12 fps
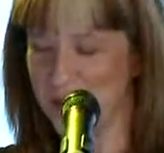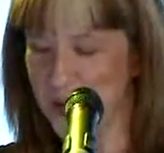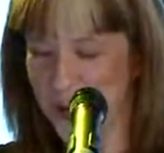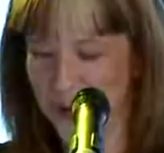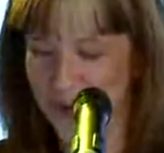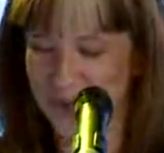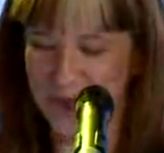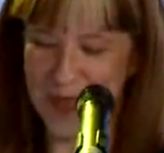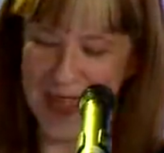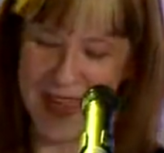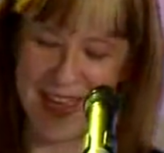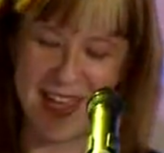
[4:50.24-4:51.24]
of all.
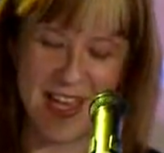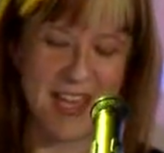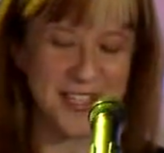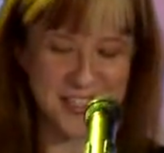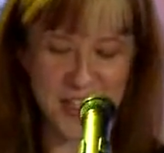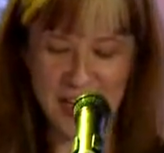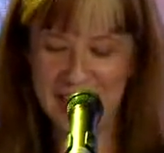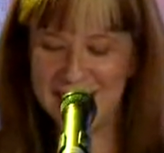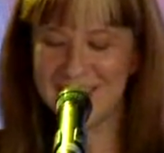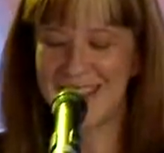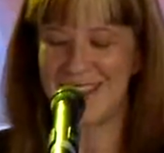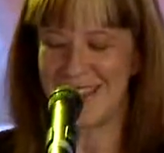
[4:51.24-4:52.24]
So
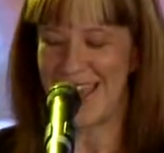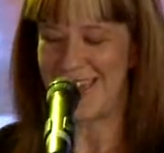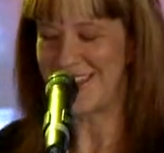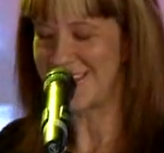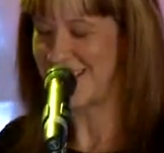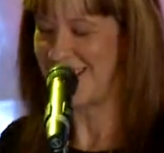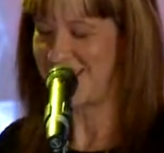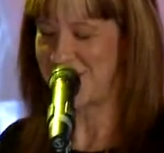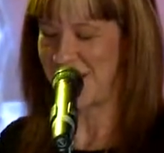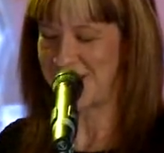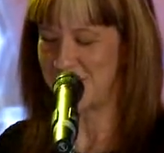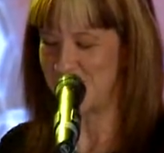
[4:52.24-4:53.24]
let's lay this
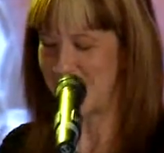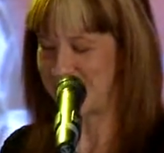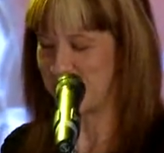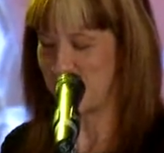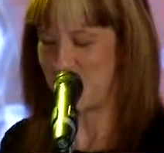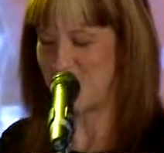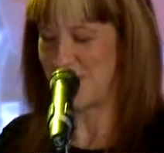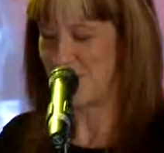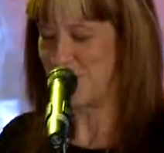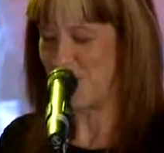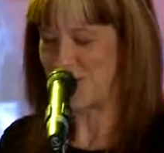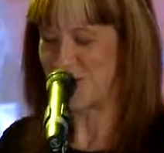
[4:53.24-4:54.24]
cliche to rest that women are
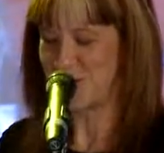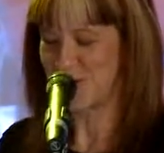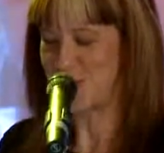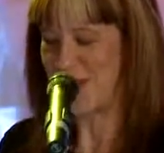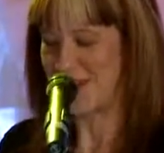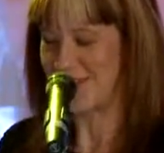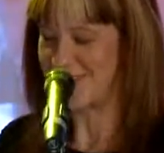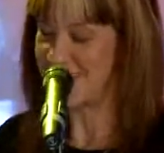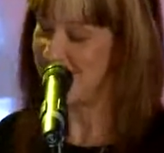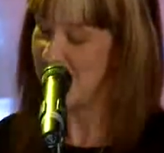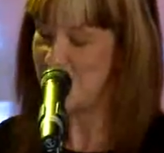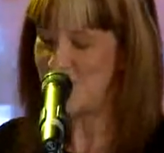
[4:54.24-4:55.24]
emotional spenders.
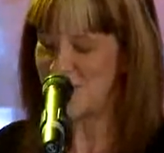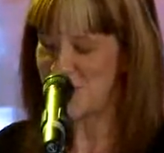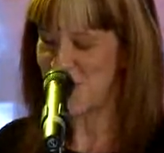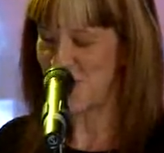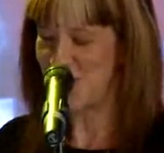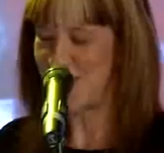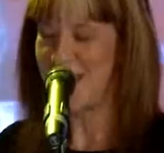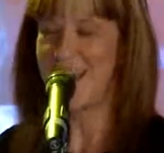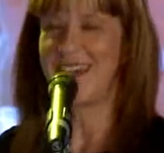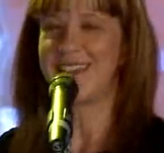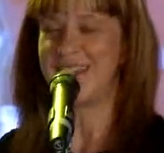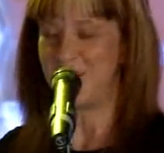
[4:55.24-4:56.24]
The numbers show
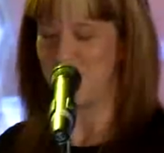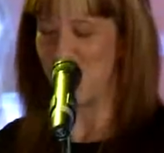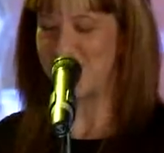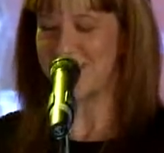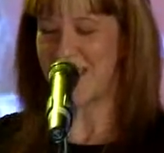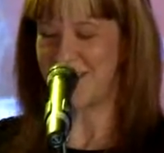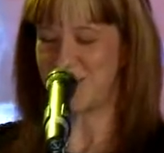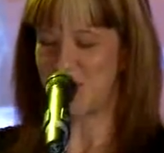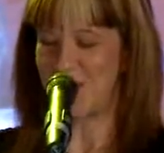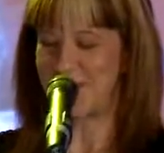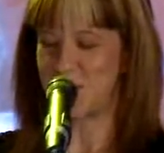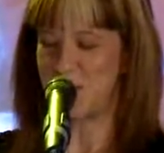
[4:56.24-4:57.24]
that in most
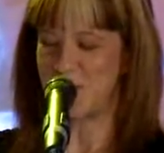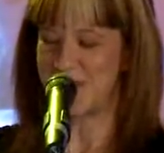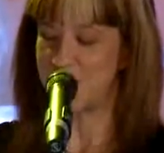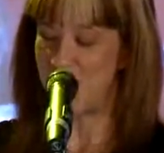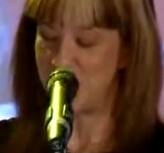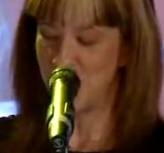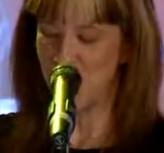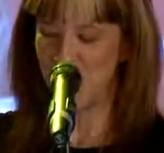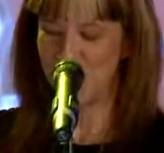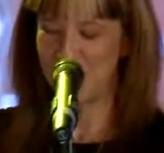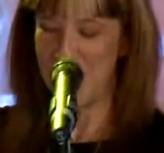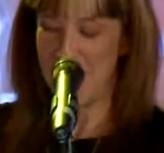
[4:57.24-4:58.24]
countries, women spend more
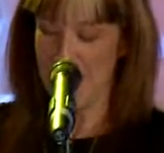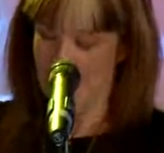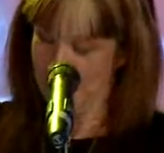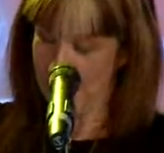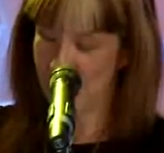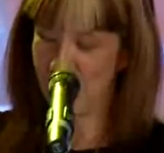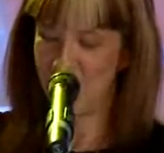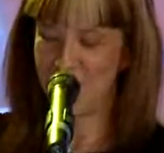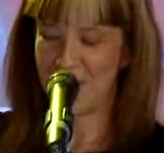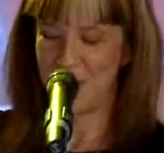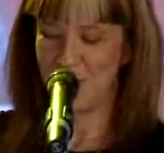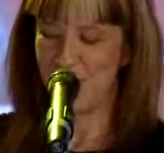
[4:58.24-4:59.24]
on
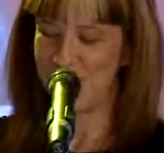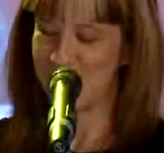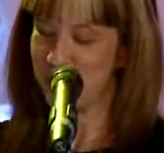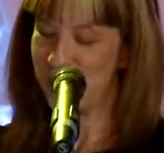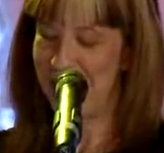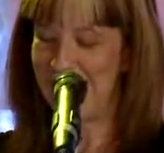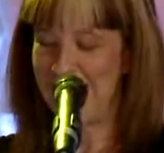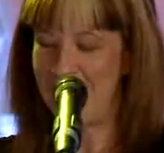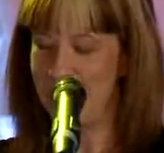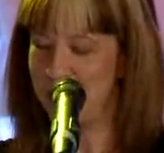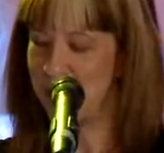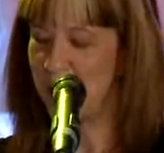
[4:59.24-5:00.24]
clothing and personal
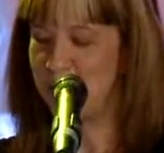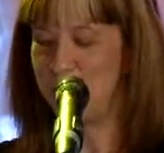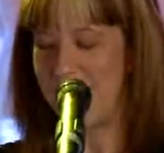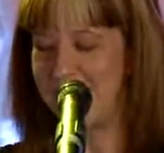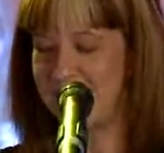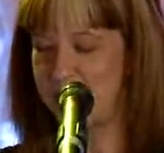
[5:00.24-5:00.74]
care, but men